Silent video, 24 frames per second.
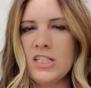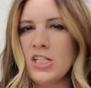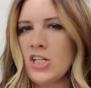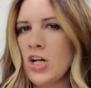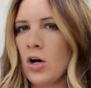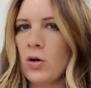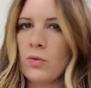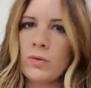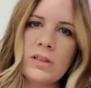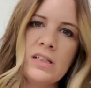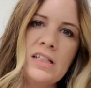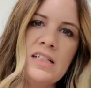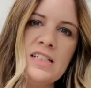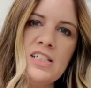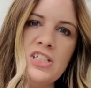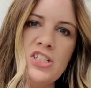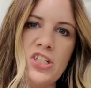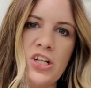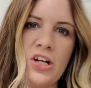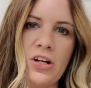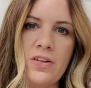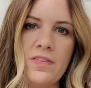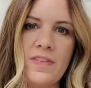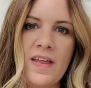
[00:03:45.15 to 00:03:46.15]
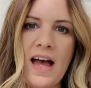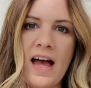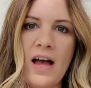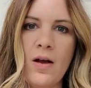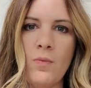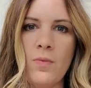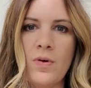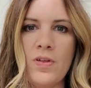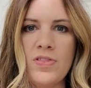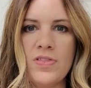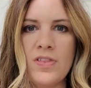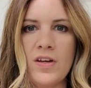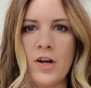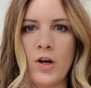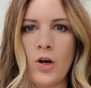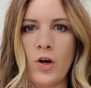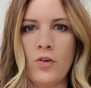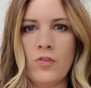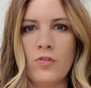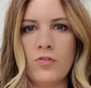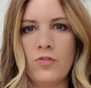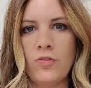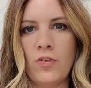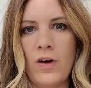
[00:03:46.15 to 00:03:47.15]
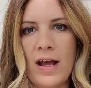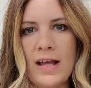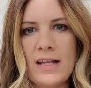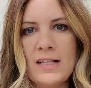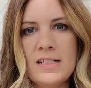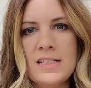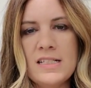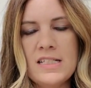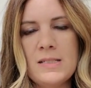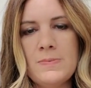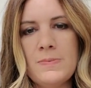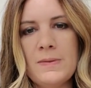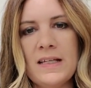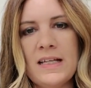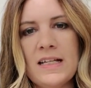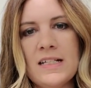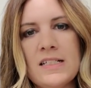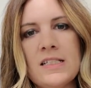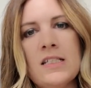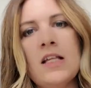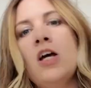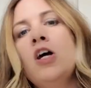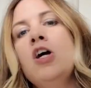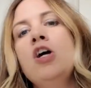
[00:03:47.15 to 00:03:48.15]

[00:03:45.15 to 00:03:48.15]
to not really share that with their friends, because